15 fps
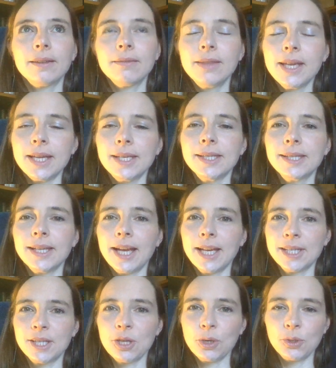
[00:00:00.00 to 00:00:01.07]
This,
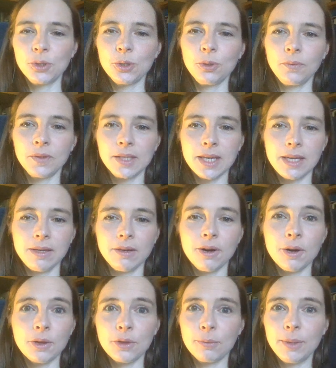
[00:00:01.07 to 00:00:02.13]
as those who've seen
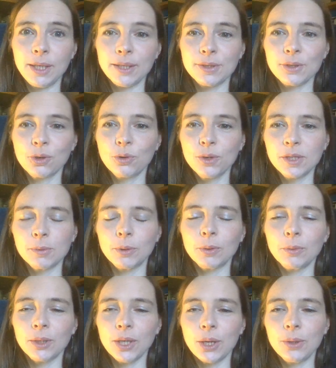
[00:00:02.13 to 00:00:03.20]
Arthur Miller's The
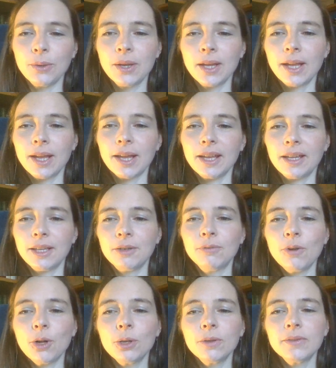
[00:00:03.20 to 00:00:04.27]
Crucible will know,
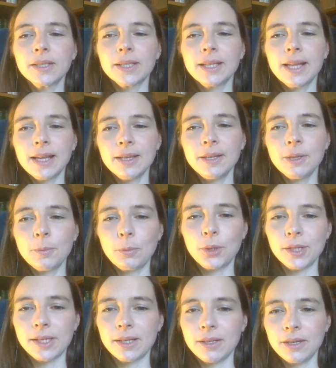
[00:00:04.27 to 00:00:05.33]
involved laying the
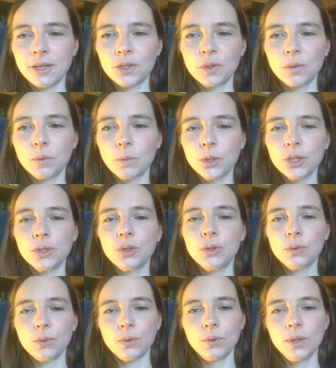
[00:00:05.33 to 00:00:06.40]
prisoner under a wooden
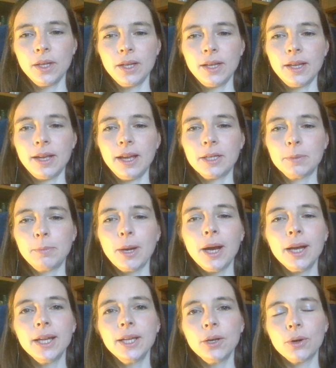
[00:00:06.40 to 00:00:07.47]
door and
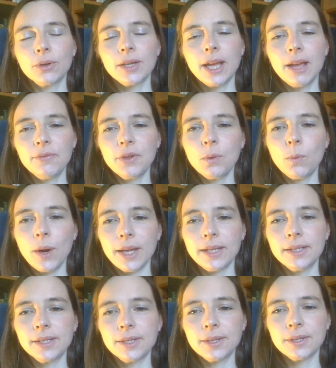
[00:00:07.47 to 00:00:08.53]
piling on heavy
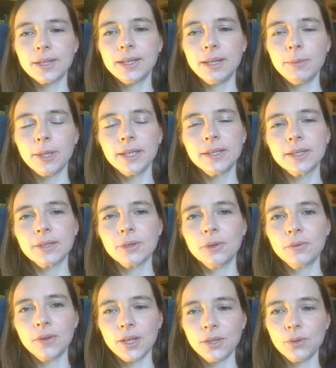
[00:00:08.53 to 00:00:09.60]
weights to the limits
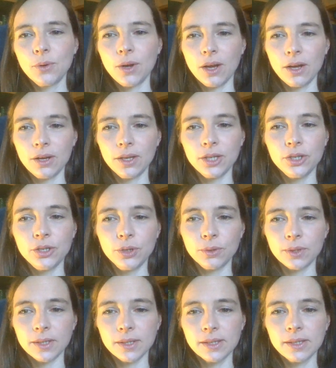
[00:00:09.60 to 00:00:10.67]
of his or her
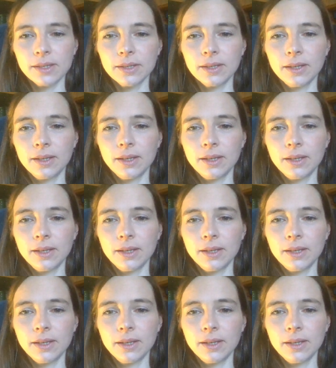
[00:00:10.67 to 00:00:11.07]
endurance.